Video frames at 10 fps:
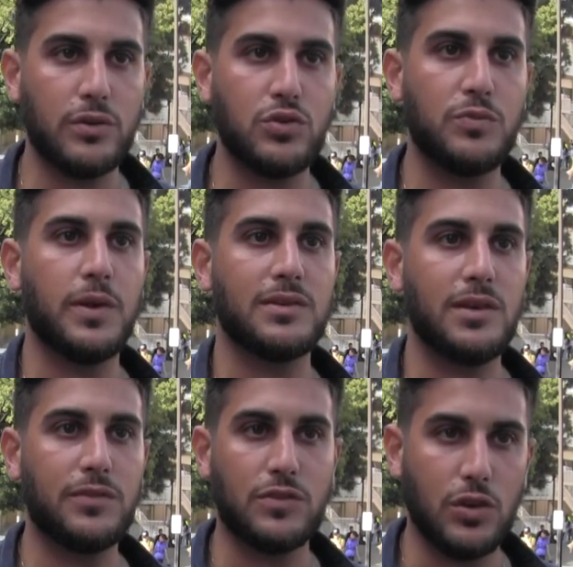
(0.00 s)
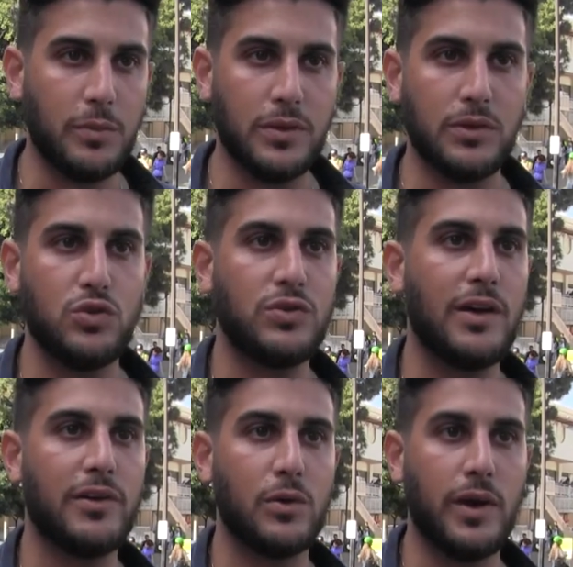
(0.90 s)
the Jews being self-determined, the Jews
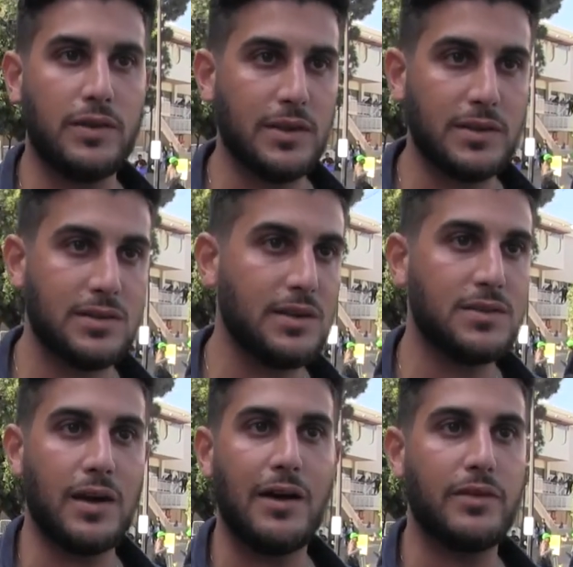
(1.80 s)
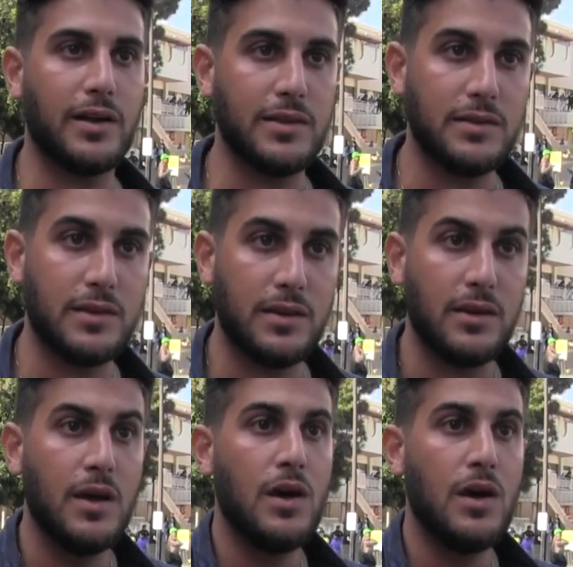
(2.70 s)
having a right to exist, to have an identity,